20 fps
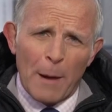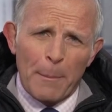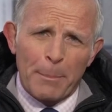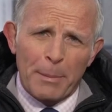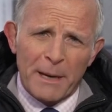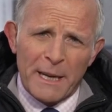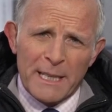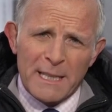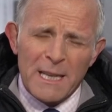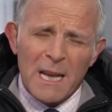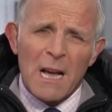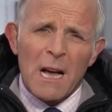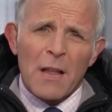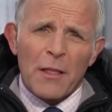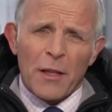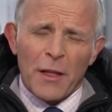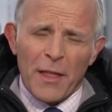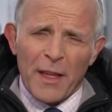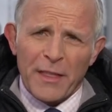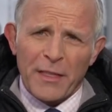companies,
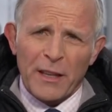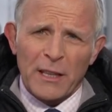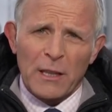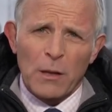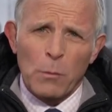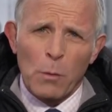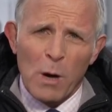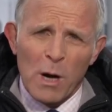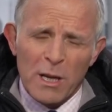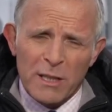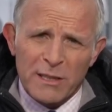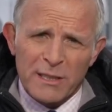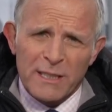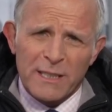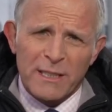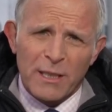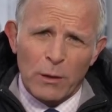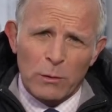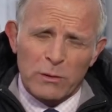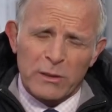that they think the
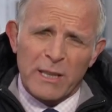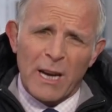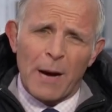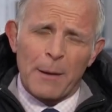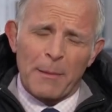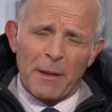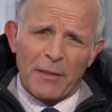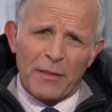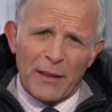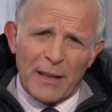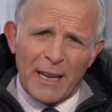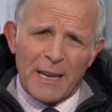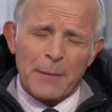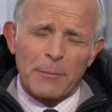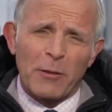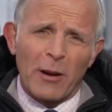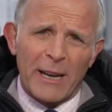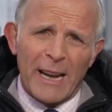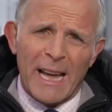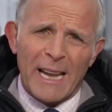worst is still to come. They think they
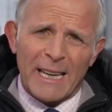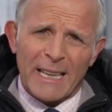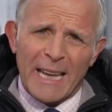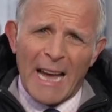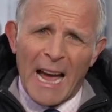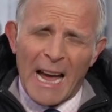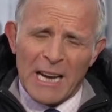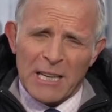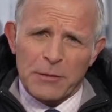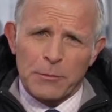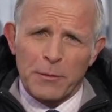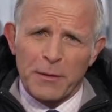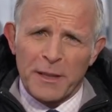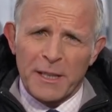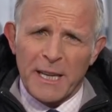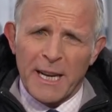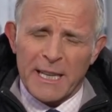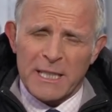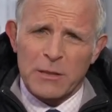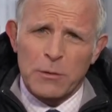could run out of cash
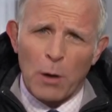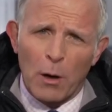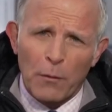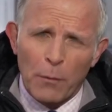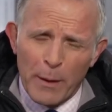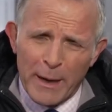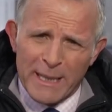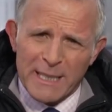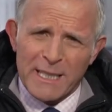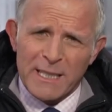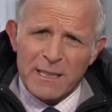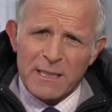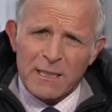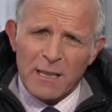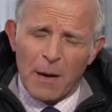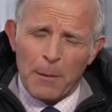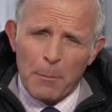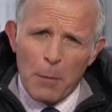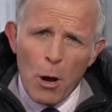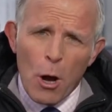within the next 12 weeks in
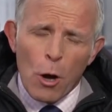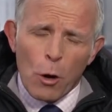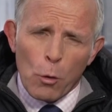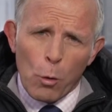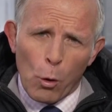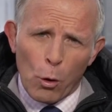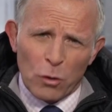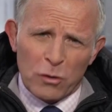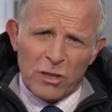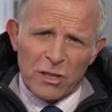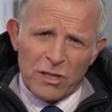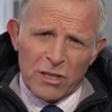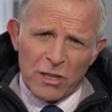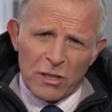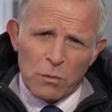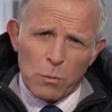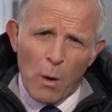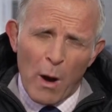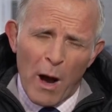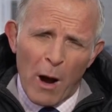some
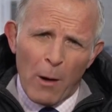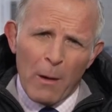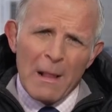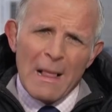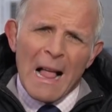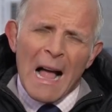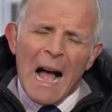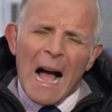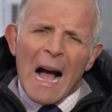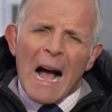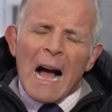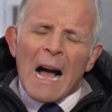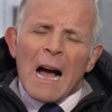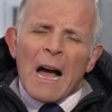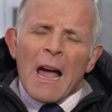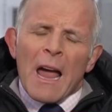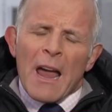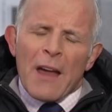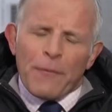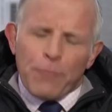quarters as well.
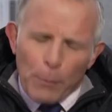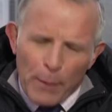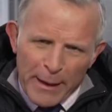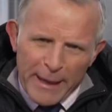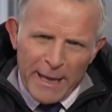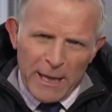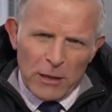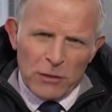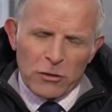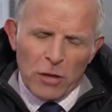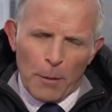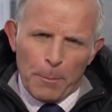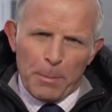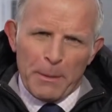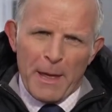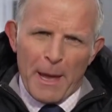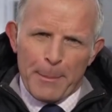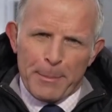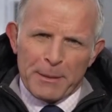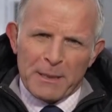If we get on
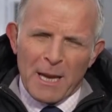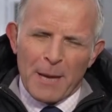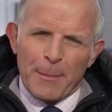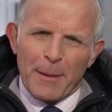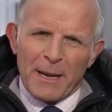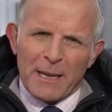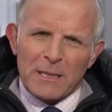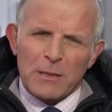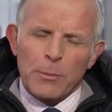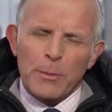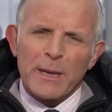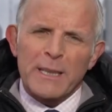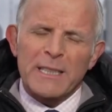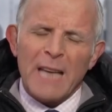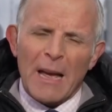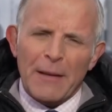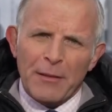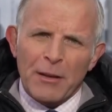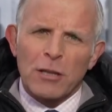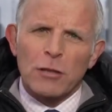top of the epidemic, do we
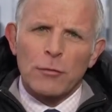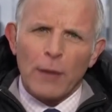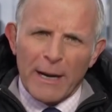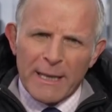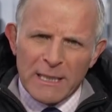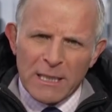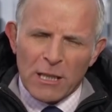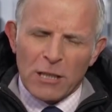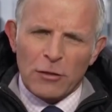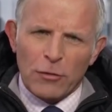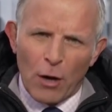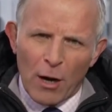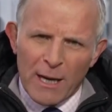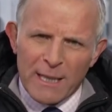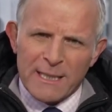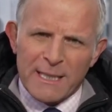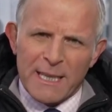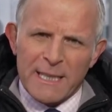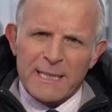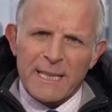have a greater
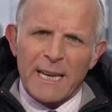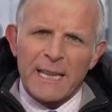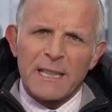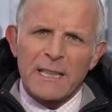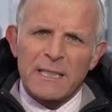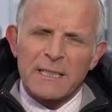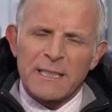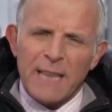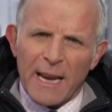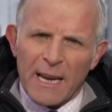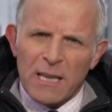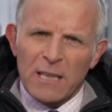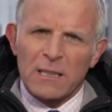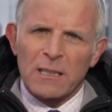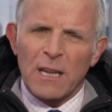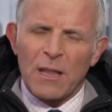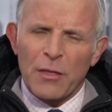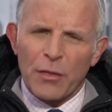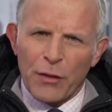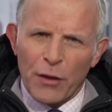crisis in the
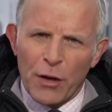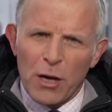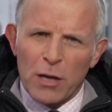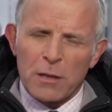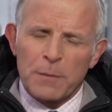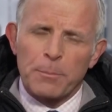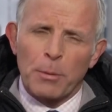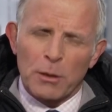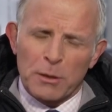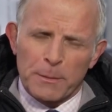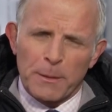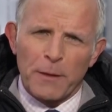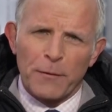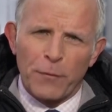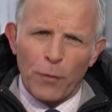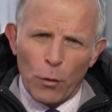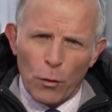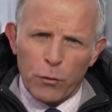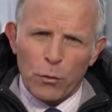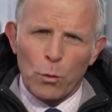second and third and possibly
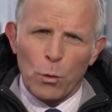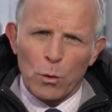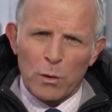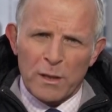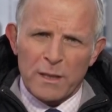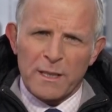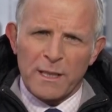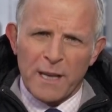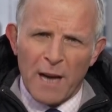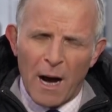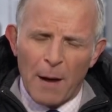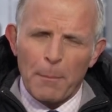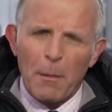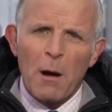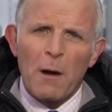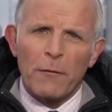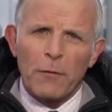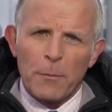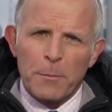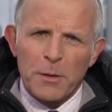the fourth quarter to
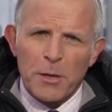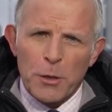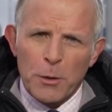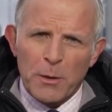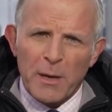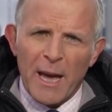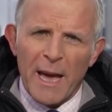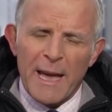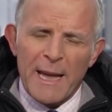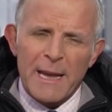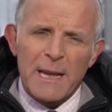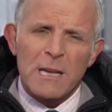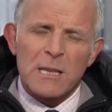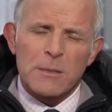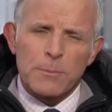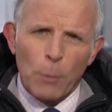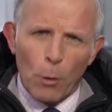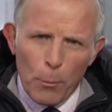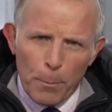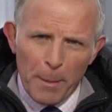come from UK
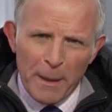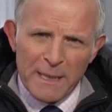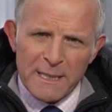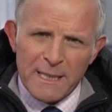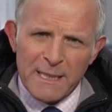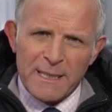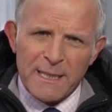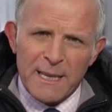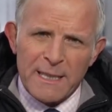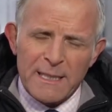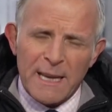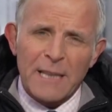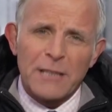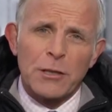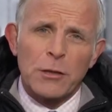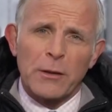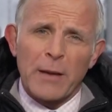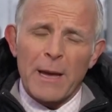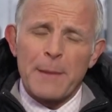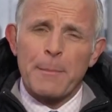small businesses
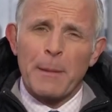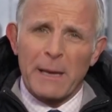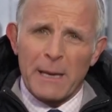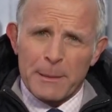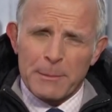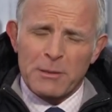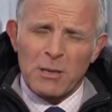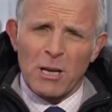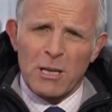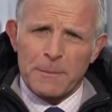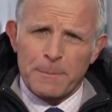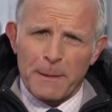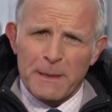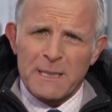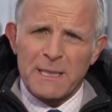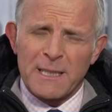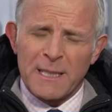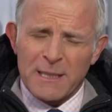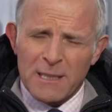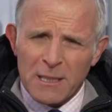and UK medium-sized
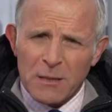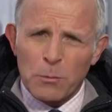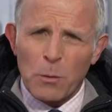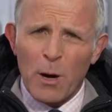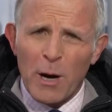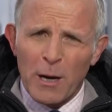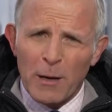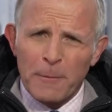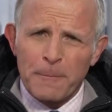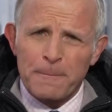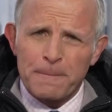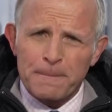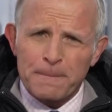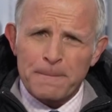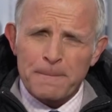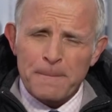businesses as well?